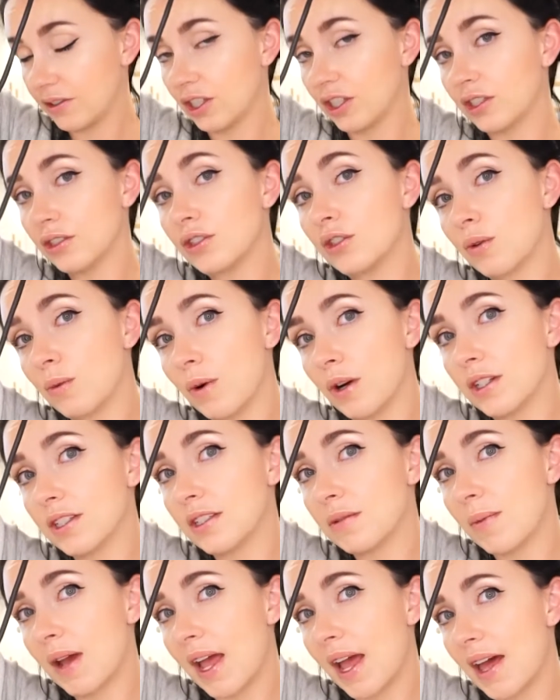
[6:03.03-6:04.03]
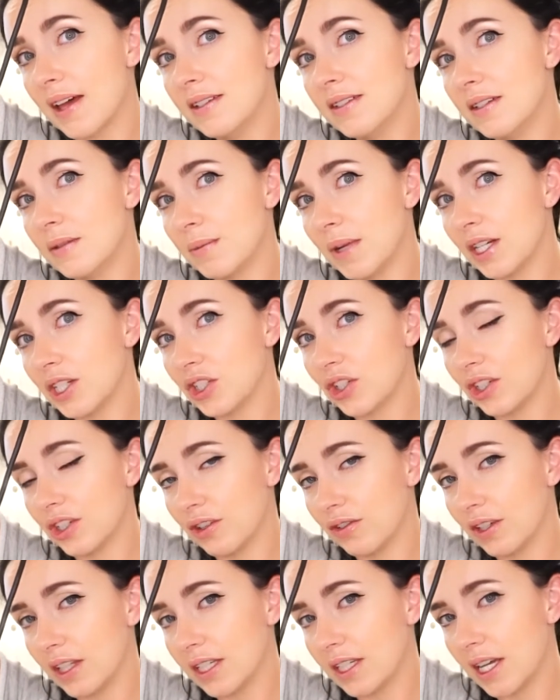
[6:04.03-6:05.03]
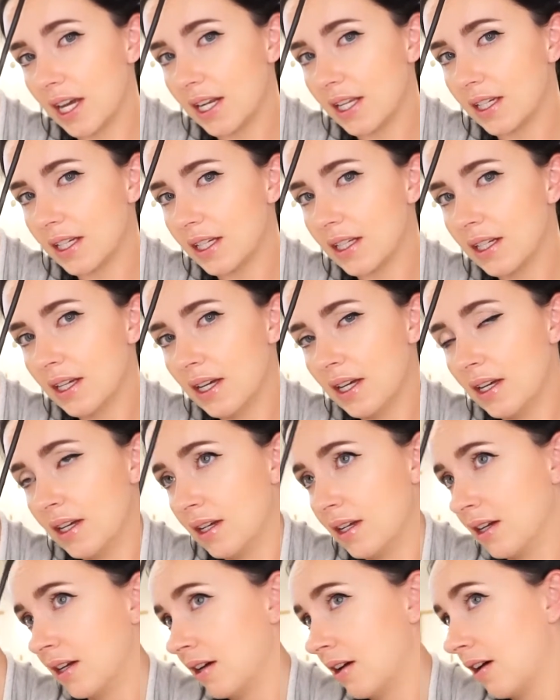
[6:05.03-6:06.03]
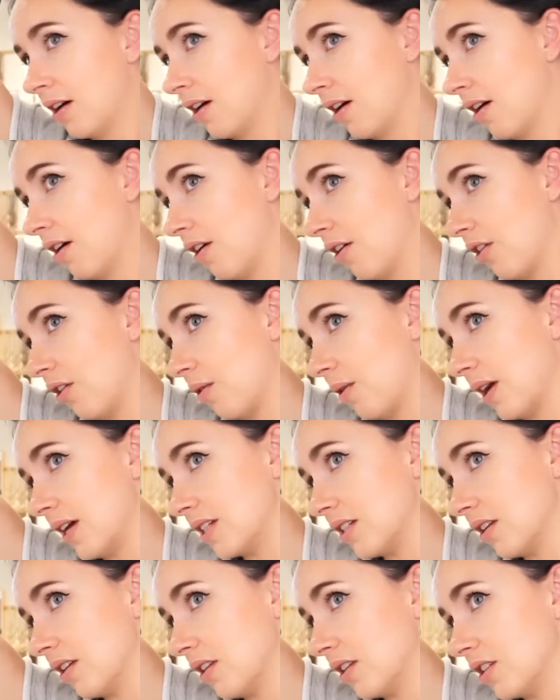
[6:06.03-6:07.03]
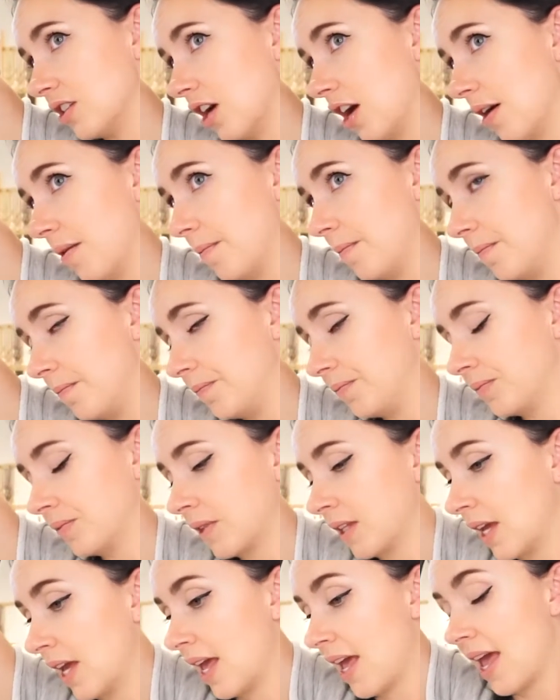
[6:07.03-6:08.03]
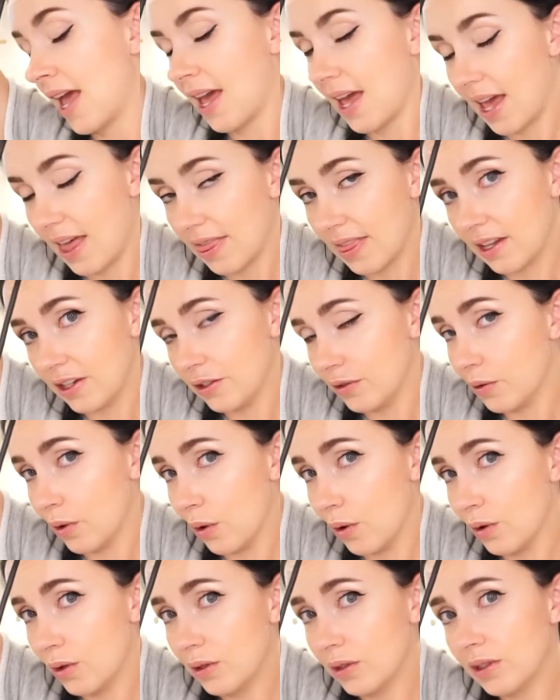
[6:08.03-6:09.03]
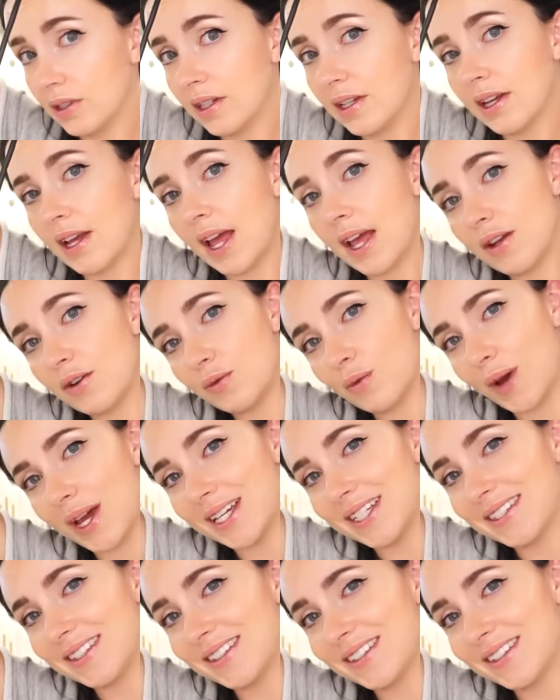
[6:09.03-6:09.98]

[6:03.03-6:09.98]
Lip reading: turn towards my head to make sure you're really getting it all the way to the top. And then you hold and wait.